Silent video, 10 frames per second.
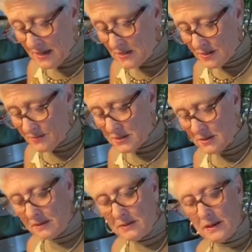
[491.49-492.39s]
So I'm just
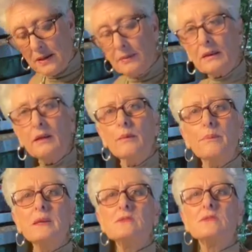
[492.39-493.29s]
gonna take a little
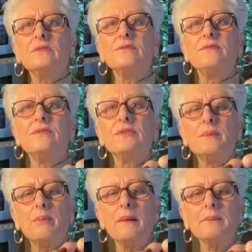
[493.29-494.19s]
piece of the
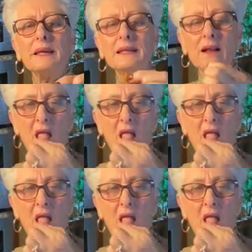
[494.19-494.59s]
pumpkin.